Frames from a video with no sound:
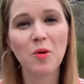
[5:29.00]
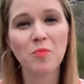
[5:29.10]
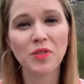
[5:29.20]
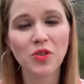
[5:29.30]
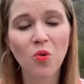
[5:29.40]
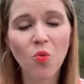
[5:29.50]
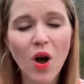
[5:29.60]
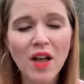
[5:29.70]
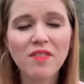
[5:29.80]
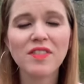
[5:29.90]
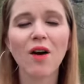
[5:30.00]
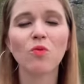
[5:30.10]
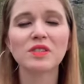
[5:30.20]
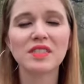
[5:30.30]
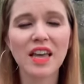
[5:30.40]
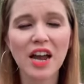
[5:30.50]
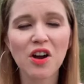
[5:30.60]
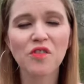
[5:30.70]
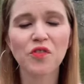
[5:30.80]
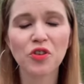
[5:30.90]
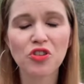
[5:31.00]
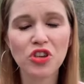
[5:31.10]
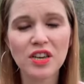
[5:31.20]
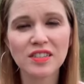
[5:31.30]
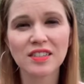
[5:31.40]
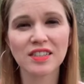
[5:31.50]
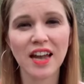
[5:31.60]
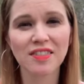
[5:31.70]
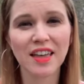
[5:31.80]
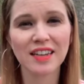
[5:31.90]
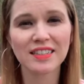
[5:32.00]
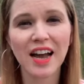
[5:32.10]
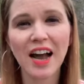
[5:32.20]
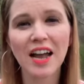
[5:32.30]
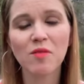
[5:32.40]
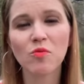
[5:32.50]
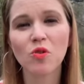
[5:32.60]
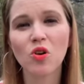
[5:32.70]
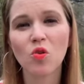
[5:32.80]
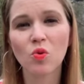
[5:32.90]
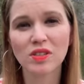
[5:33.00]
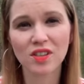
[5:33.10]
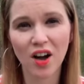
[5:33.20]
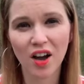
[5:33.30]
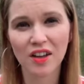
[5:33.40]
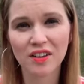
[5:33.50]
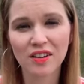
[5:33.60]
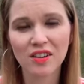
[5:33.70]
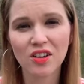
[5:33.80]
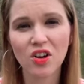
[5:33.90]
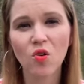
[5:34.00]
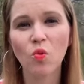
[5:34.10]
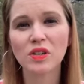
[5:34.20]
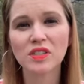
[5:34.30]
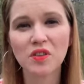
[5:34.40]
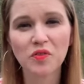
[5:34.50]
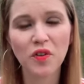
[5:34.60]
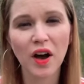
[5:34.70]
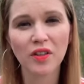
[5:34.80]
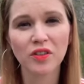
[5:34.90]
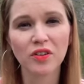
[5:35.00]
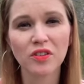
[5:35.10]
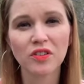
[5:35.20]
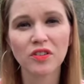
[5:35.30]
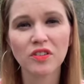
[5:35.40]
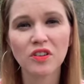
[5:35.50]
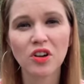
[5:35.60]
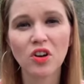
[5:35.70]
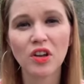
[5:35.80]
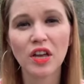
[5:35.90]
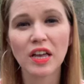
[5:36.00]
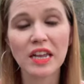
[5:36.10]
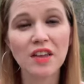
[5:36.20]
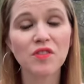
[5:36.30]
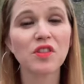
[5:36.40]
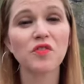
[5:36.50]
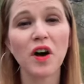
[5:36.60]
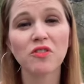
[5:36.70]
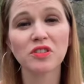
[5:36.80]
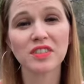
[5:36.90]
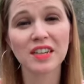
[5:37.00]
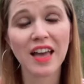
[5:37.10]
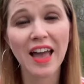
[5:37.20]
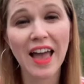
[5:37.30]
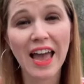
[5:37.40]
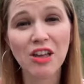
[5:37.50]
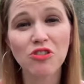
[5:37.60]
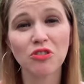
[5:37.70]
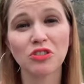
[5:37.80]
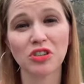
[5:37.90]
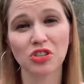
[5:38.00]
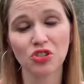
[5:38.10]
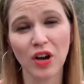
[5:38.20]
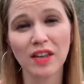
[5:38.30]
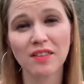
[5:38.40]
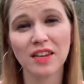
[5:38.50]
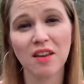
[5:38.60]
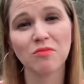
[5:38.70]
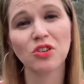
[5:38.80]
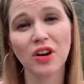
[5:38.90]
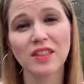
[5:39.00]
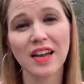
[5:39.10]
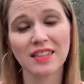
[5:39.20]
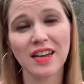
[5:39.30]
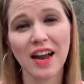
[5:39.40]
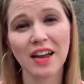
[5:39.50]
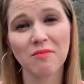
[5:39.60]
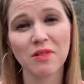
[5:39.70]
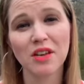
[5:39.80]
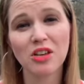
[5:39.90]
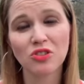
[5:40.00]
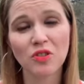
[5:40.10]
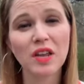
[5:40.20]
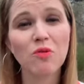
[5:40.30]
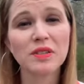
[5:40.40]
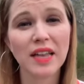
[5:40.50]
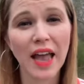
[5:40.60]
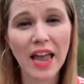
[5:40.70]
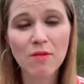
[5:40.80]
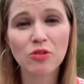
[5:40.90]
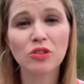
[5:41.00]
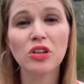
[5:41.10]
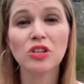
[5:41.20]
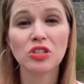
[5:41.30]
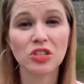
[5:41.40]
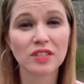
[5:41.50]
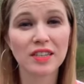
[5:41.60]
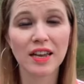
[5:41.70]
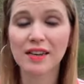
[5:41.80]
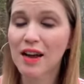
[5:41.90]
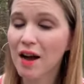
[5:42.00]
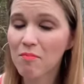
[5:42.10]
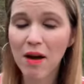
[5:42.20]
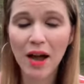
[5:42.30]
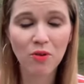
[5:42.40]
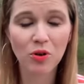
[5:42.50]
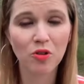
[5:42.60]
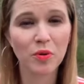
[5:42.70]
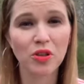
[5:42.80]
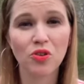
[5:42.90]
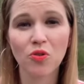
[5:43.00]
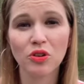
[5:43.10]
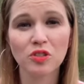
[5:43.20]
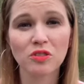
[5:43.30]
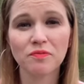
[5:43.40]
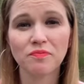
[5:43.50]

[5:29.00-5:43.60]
But the one that was there for Jesus at that time was God, was the Father. And even the Father sent an angel to strengthen him during that time, so that he was able to say, not my will, but yours.